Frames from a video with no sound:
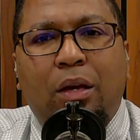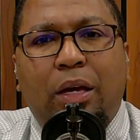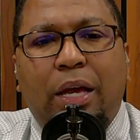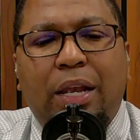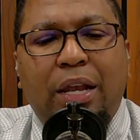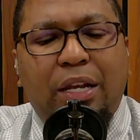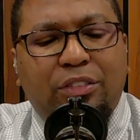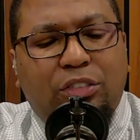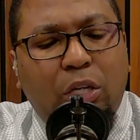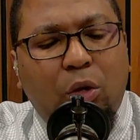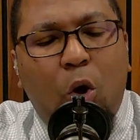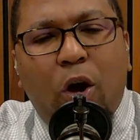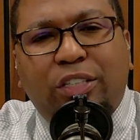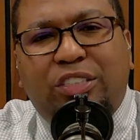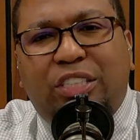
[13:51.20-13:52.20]
And it is the
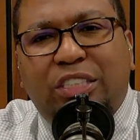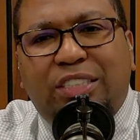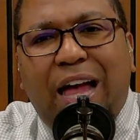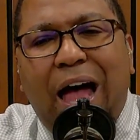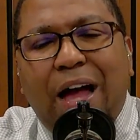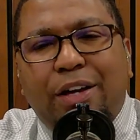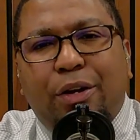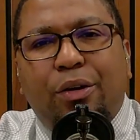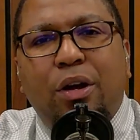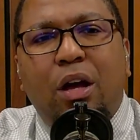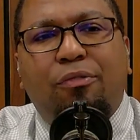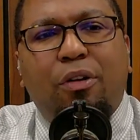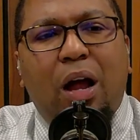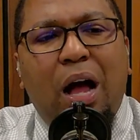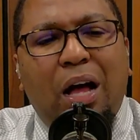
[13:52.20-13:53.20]
Lord's desire
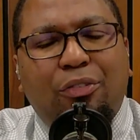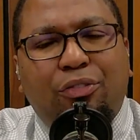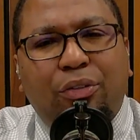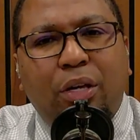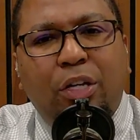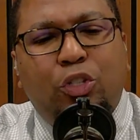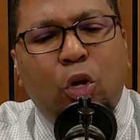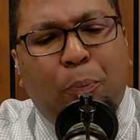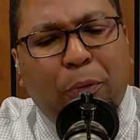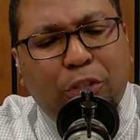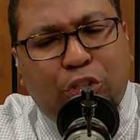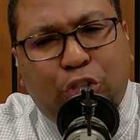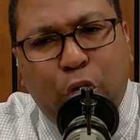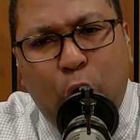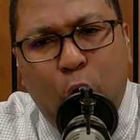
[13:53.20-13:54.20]
for us to
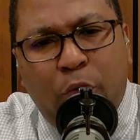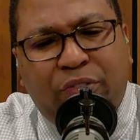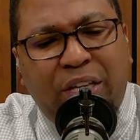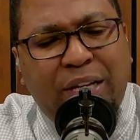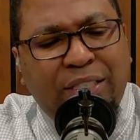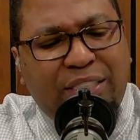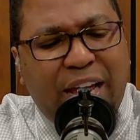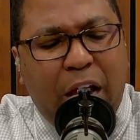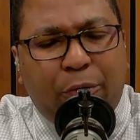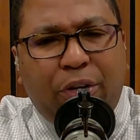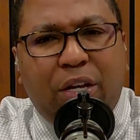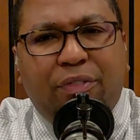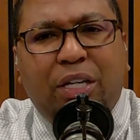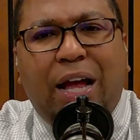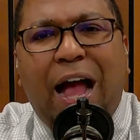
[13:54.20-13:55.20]
preserve the integrity
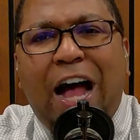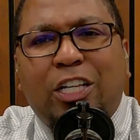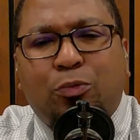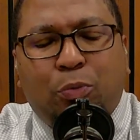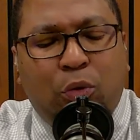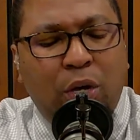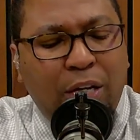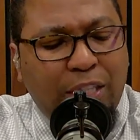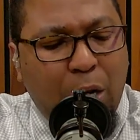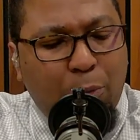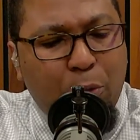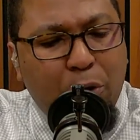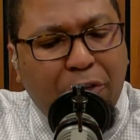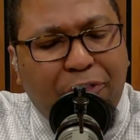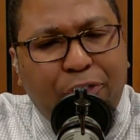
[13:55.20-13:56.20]
of the gospel, that
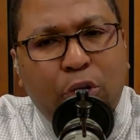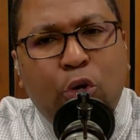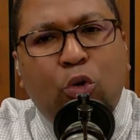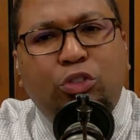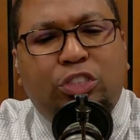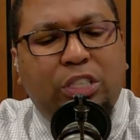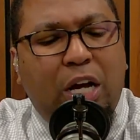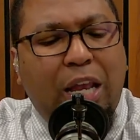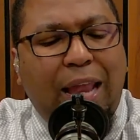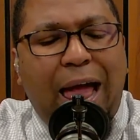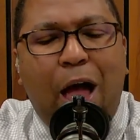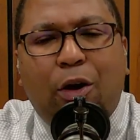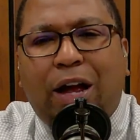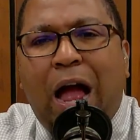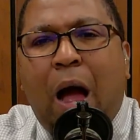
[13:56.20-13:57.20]
we refuse to
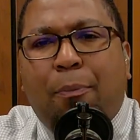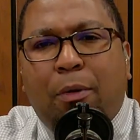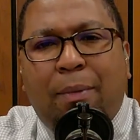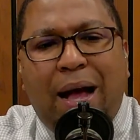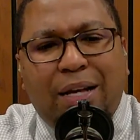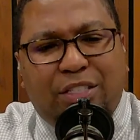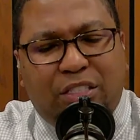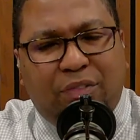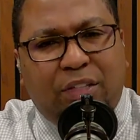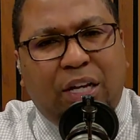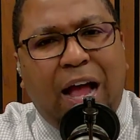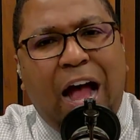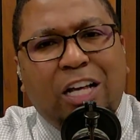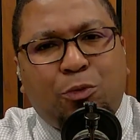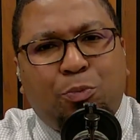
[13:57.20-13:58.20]
allow compromises of the
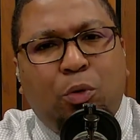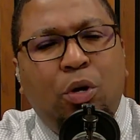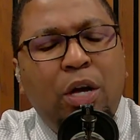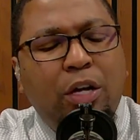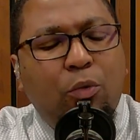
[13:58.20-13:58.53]
gospel.